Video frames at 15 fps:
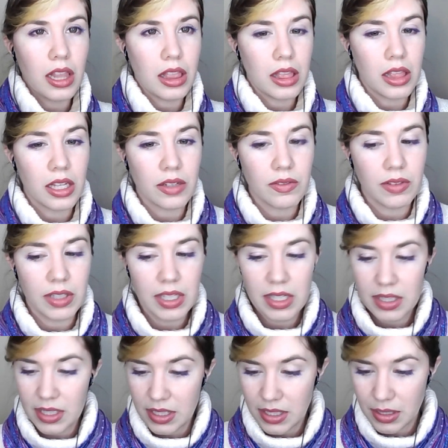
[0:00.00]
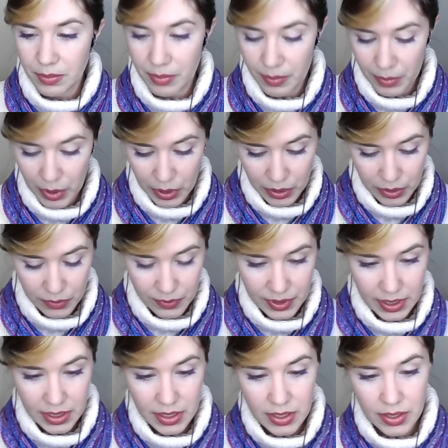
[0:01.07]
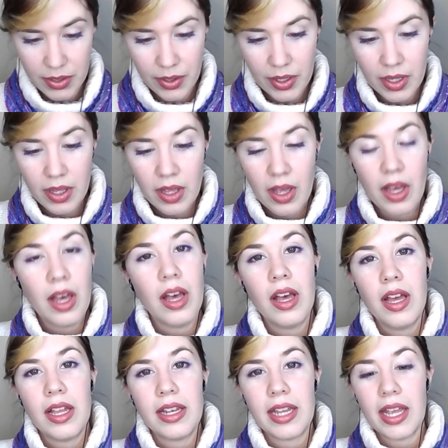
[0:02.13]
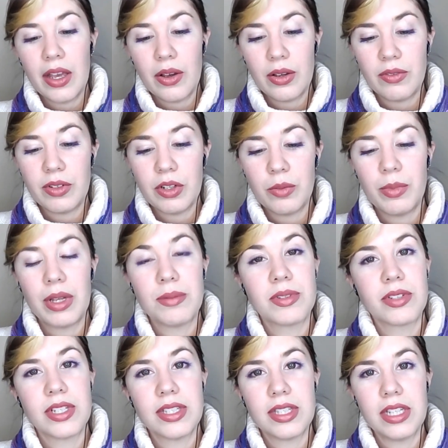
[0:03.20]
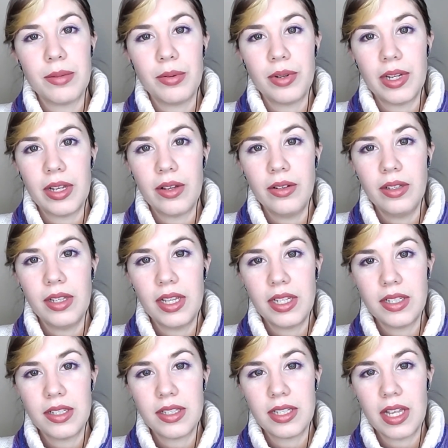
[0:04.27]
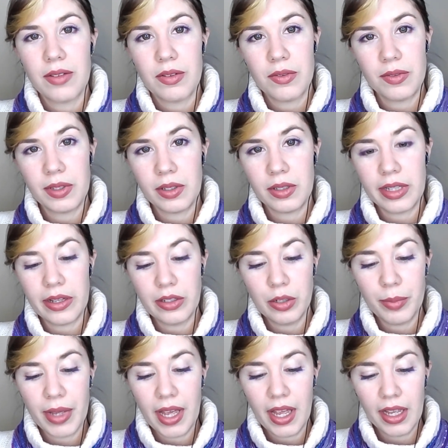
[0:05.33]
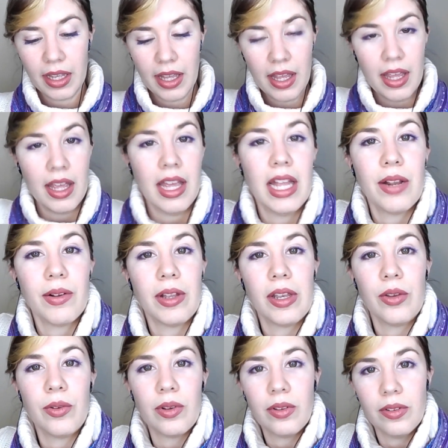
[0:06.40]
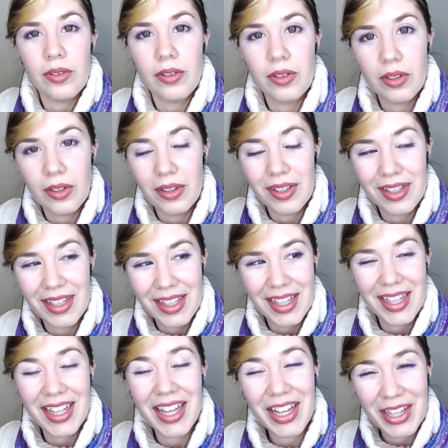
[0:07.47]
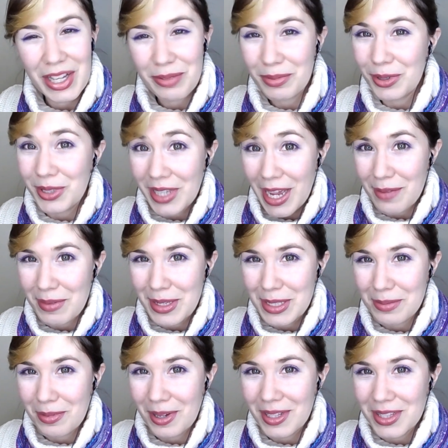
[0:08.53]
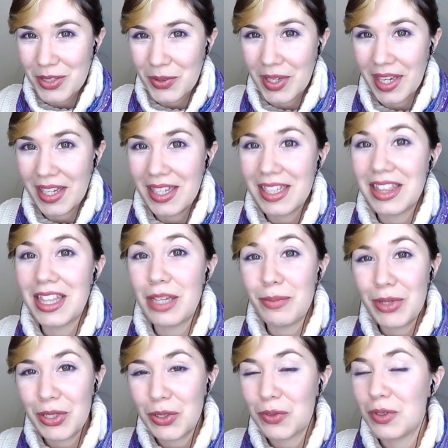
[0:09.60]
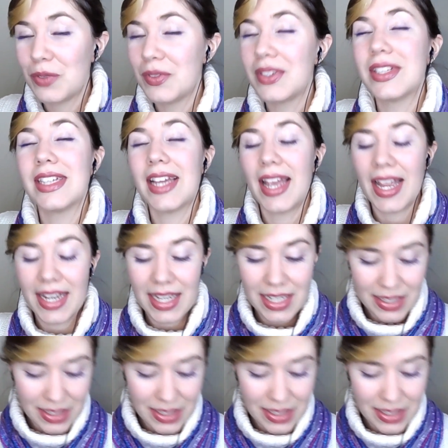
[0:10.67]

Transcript: Lovely, that's perfect. Now, if you don't mind, I'm just going to step around and just have a feel down your back. I'm going to do a couple tapping spots, okay? Let me know if you feel any